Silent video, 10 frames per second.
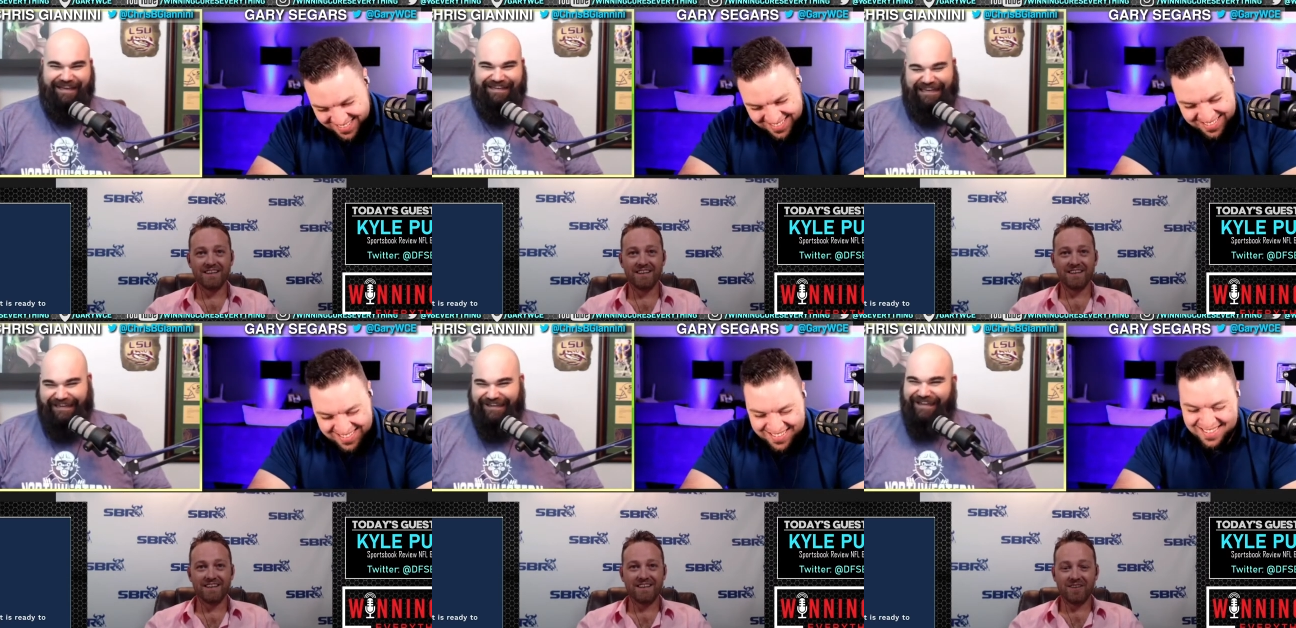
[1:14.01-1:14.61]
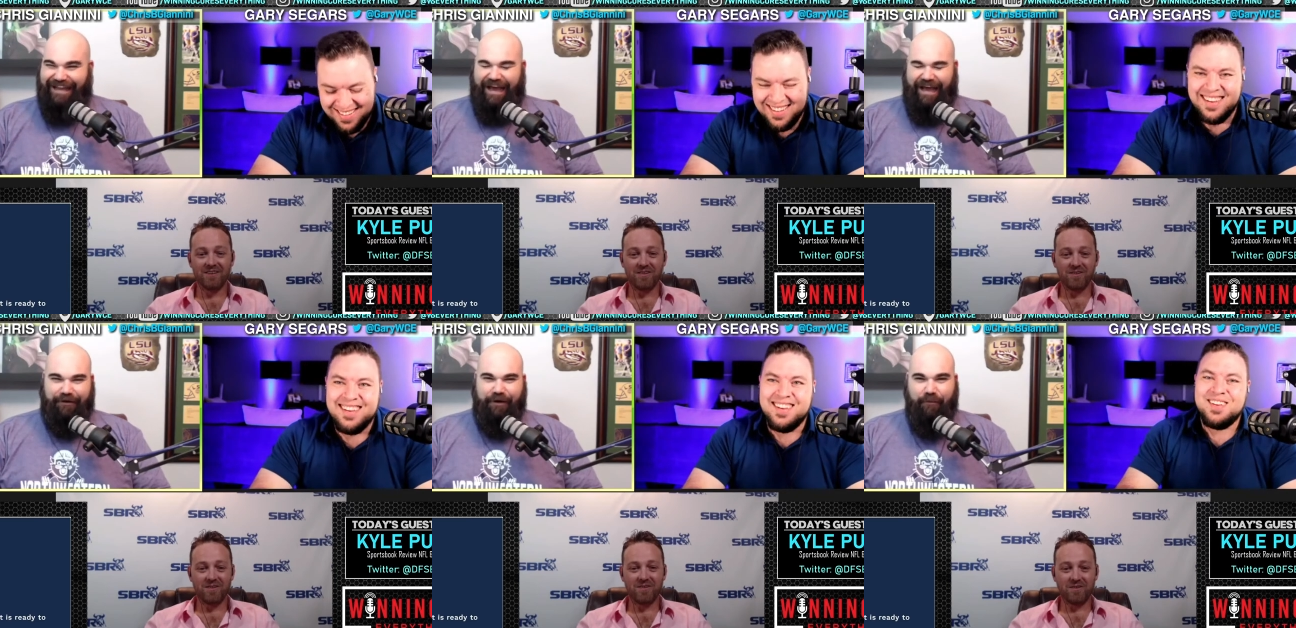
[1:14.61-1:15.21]
Speaker 1: I, I
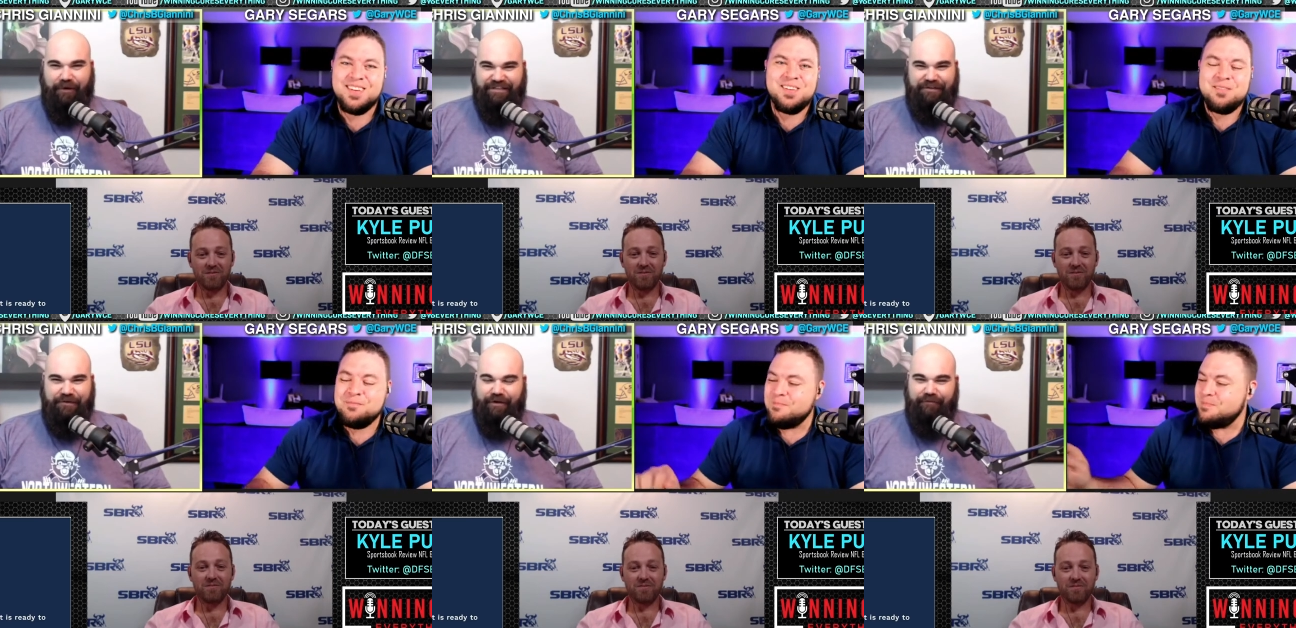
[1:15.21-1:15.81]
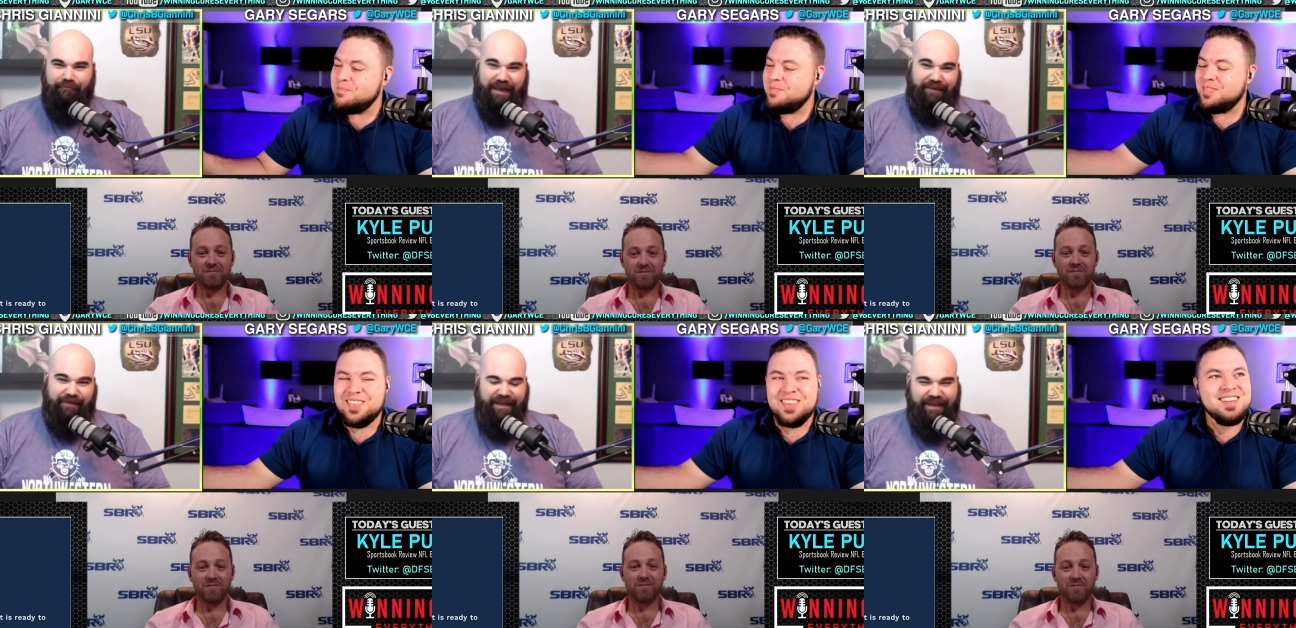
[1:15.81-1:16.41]
don't know what he's doing.
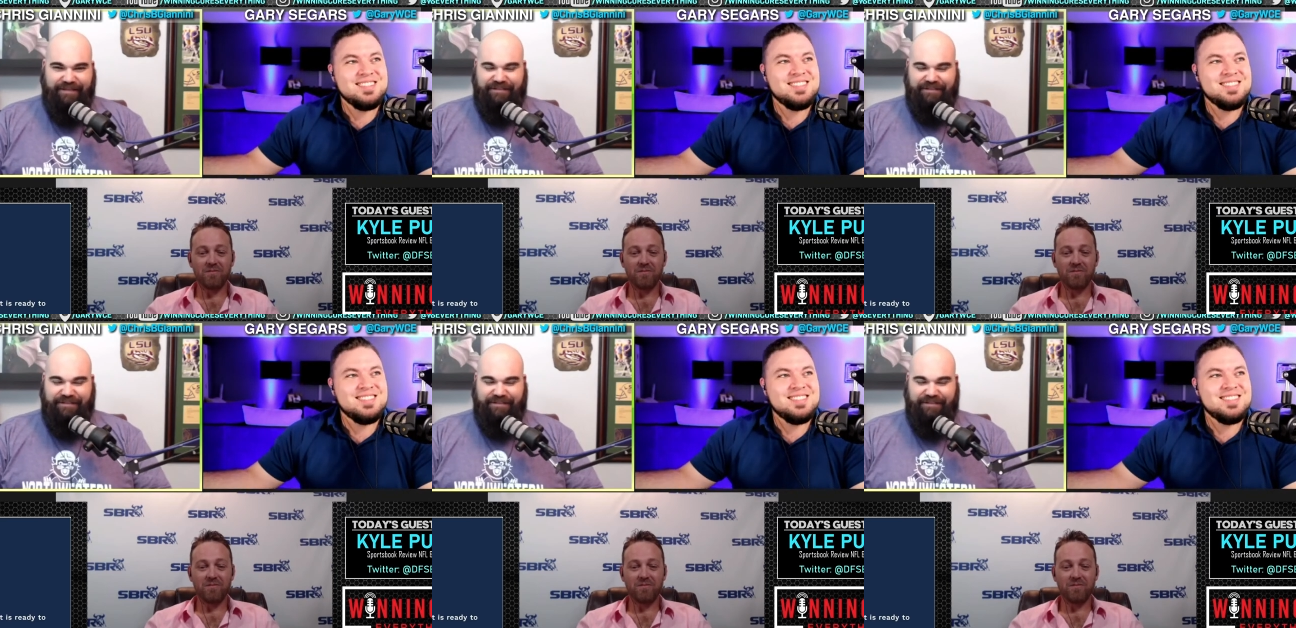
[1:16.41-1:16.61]
Maybe he's